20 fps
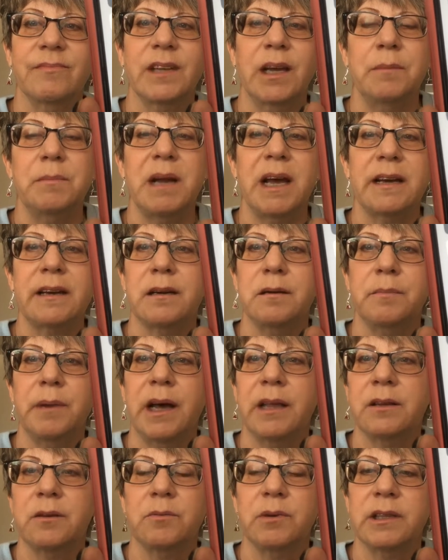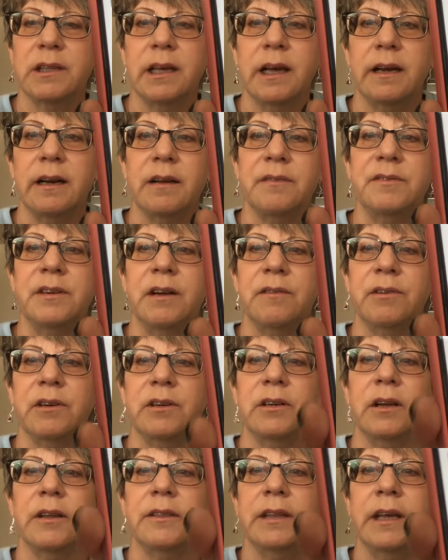I'm not going to bother with that. I've never
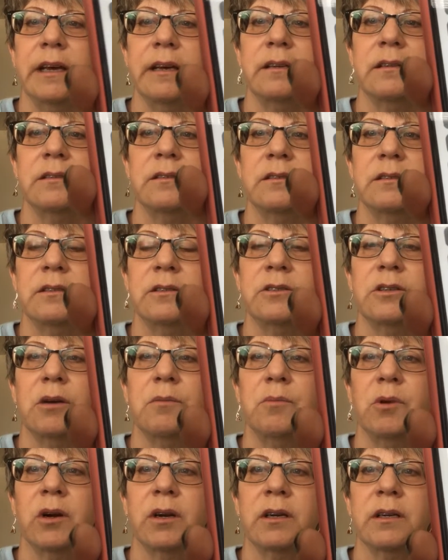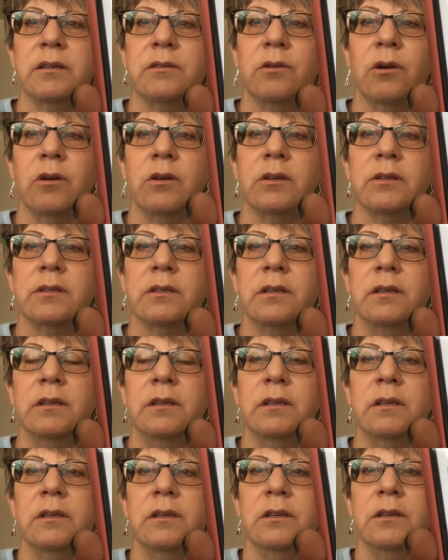done that to show more controls.
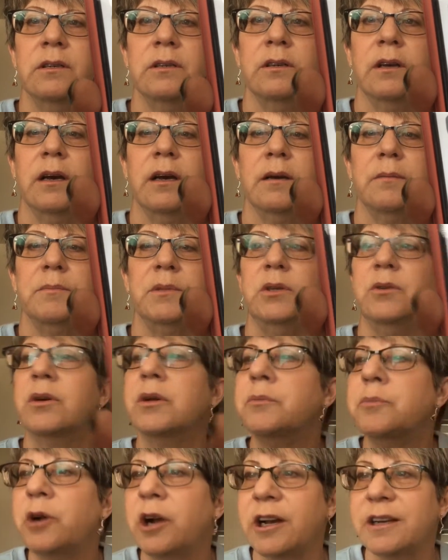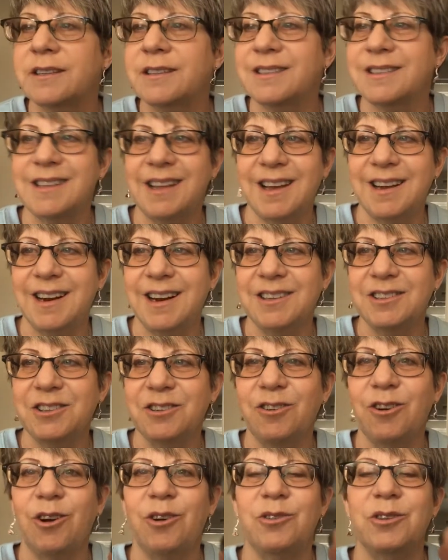You can practice that on
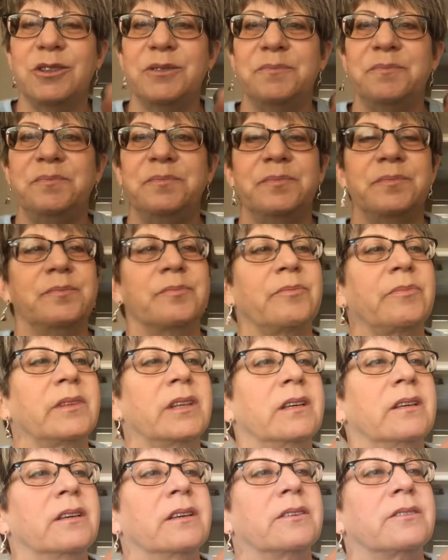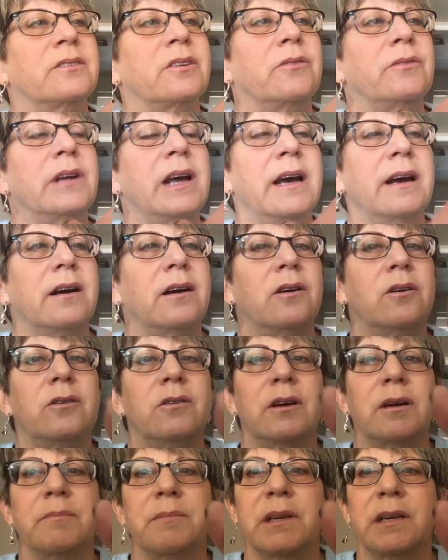your own. So
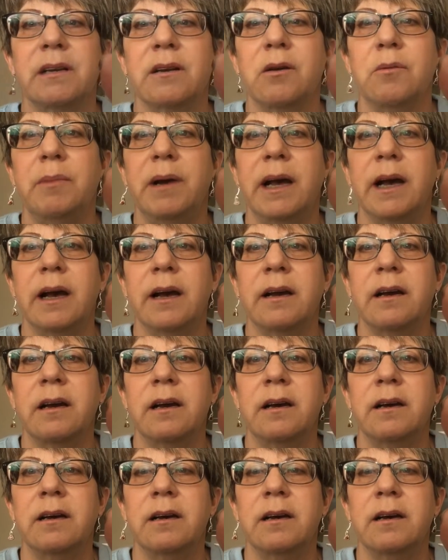now I'm going to go back.